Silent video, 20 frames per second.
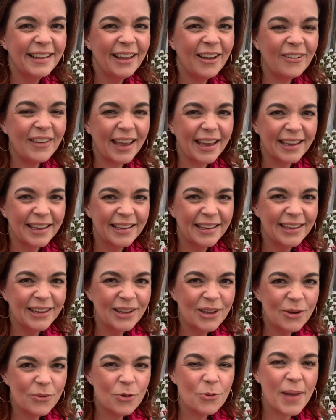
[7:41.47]
okay,
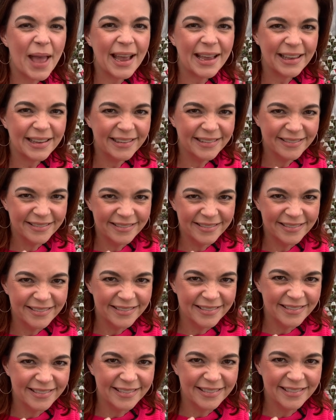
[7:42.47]
we're back.
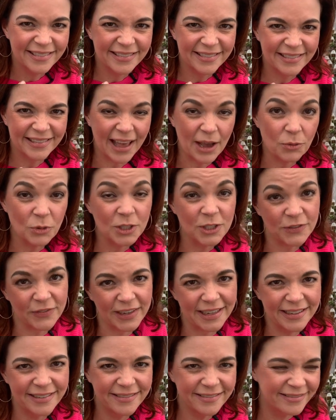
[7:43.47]
That was
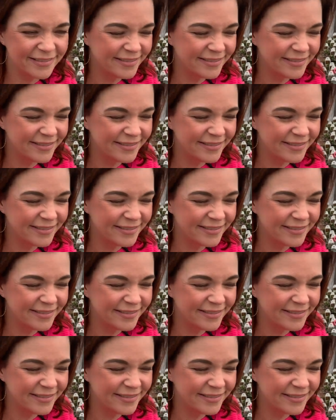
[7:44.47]
fun.